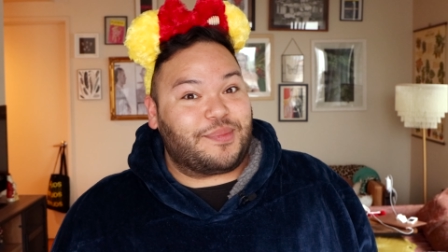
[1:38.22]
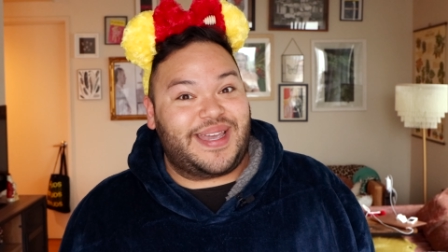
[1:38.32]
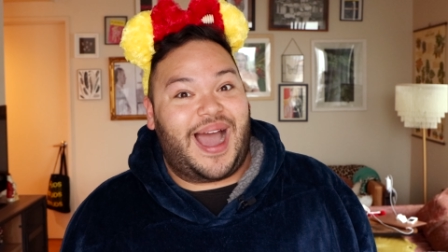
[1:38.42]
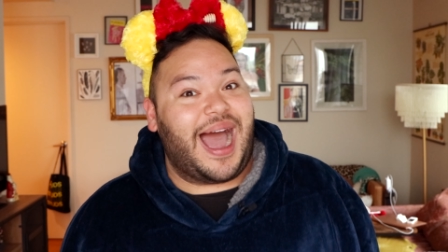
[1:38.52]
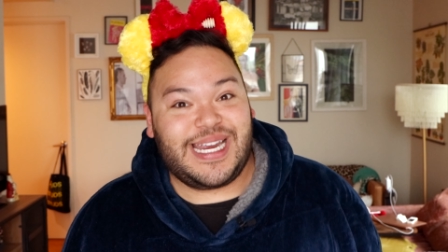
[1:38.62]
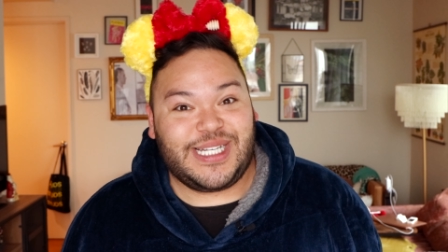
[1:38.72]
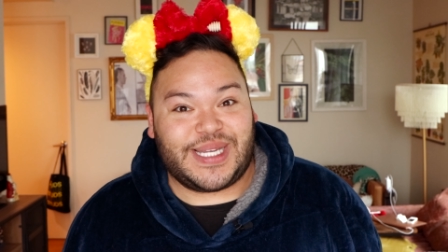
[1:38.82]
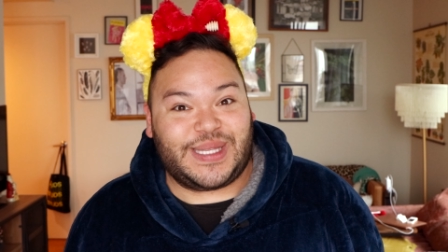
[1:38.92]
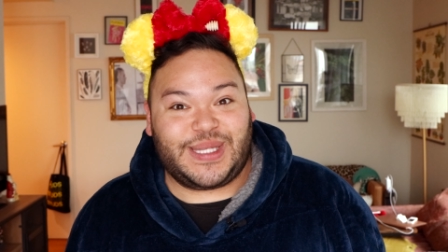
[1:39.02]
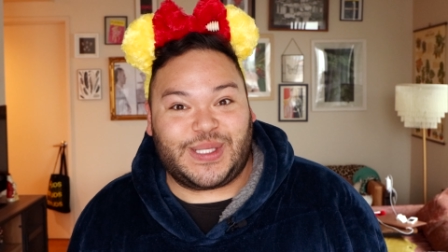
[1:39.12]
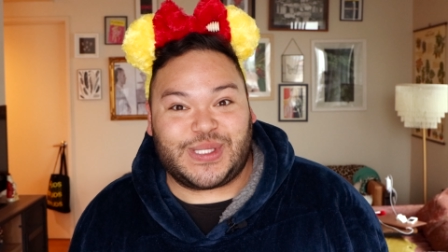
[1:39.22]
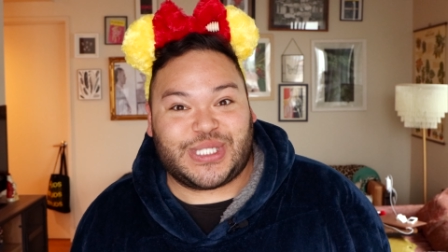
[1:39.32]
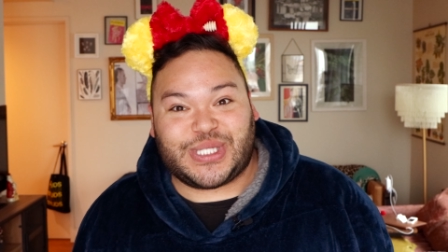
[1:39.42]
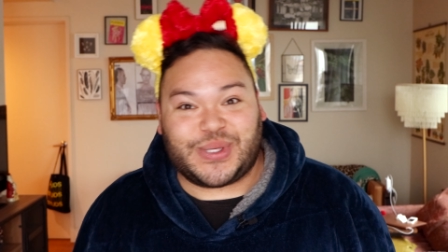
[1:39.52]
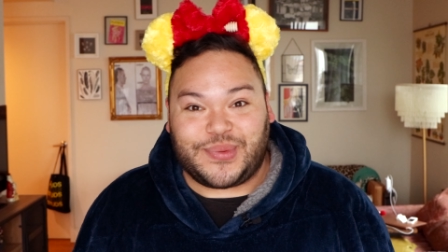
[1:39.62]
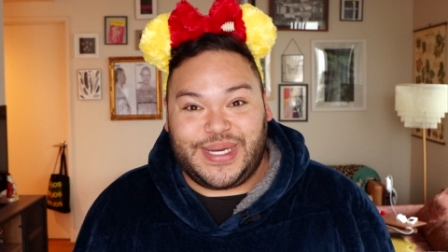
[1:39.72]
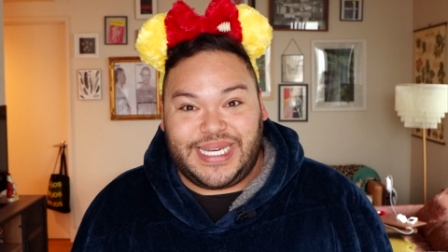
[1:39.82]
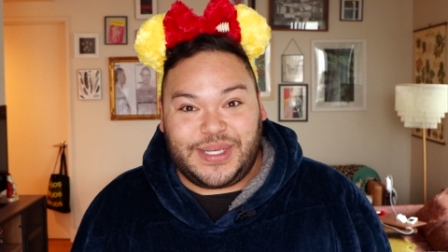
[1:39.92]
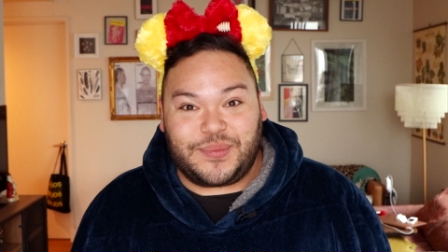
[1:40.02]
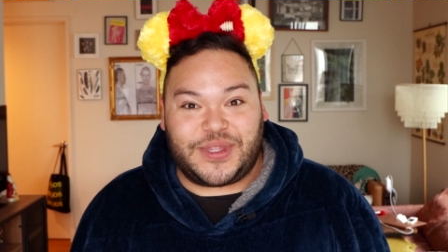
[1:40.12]
behind that little
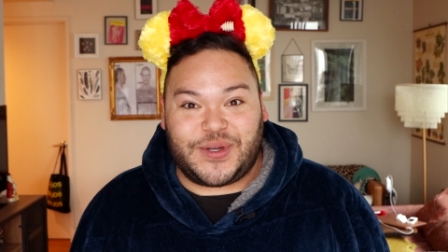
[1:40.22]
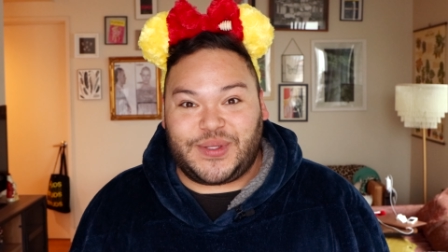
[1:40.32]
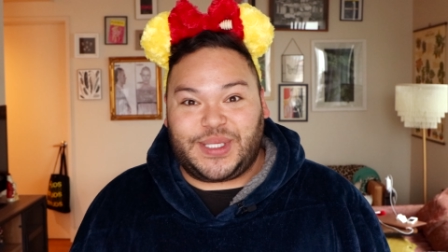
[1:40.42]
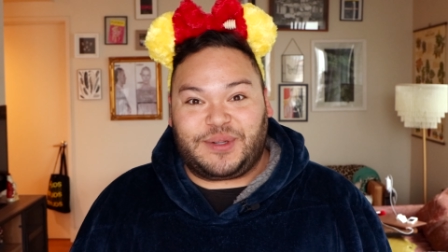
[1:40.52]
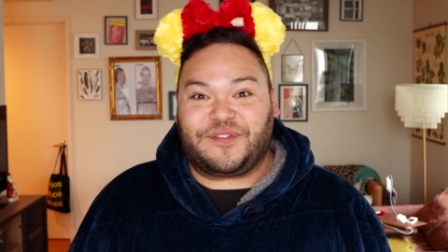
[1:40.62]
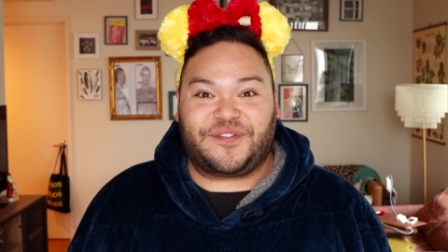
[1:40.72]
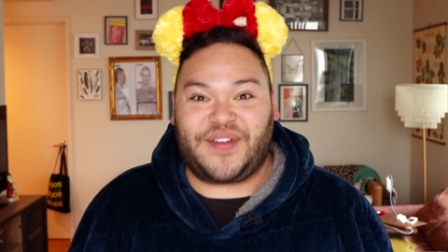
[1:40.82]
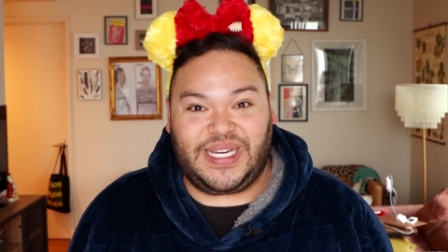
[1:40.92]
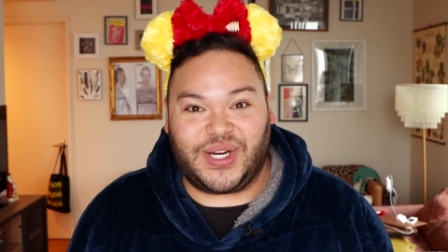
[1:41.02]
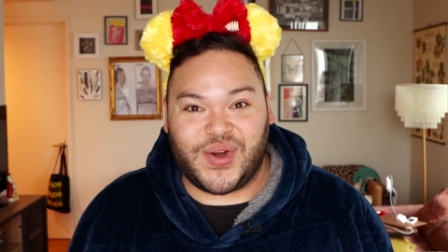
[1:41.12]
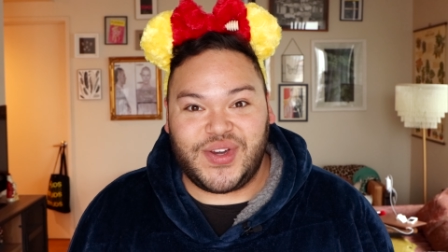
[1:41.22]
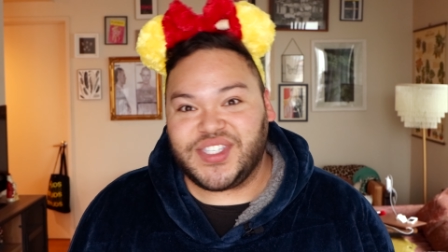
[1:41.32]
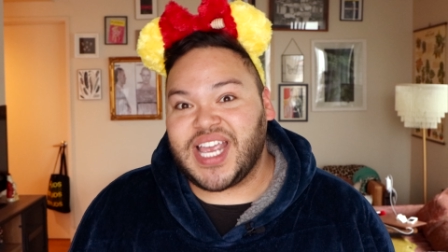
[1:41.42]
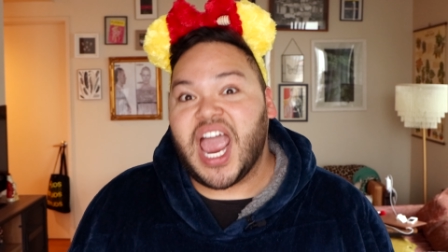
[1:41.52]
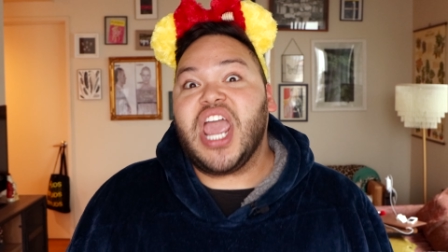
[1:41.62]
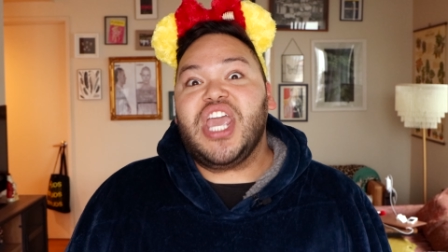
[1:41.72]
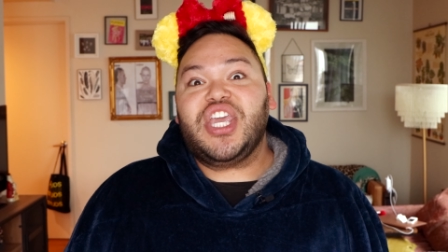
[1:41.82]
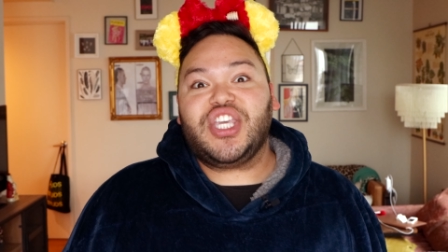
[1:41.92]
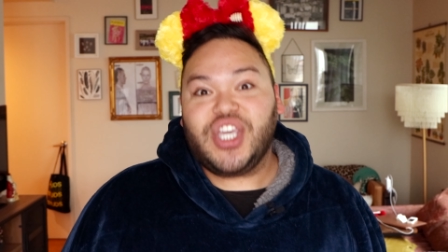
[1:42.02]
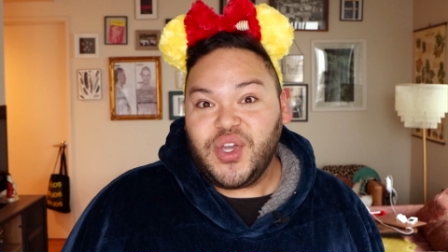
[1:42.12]
screen with your little fingers,
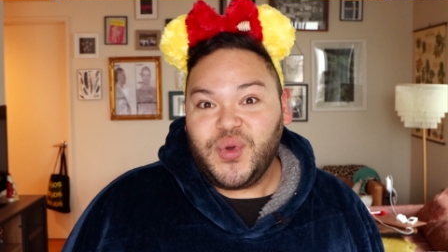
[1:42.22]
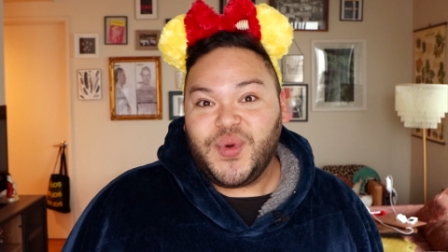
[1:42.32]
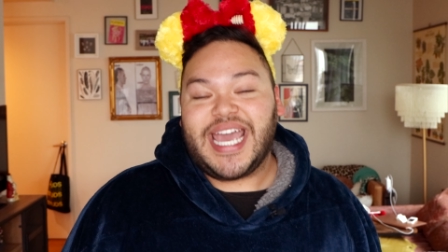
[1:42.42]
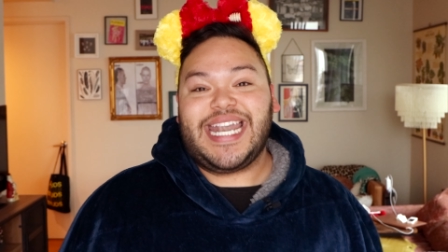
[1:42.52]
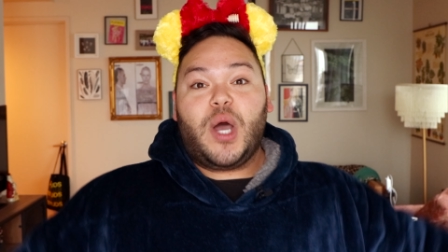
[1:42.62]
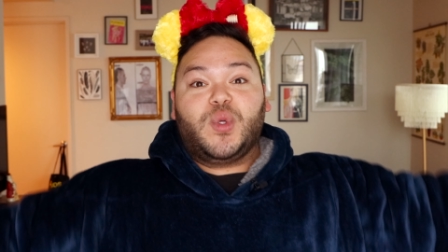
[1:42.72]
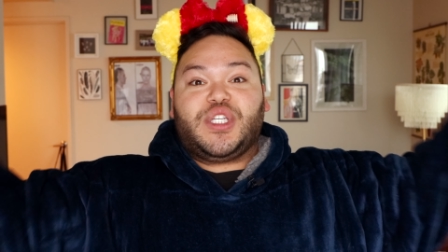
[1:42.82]
you can now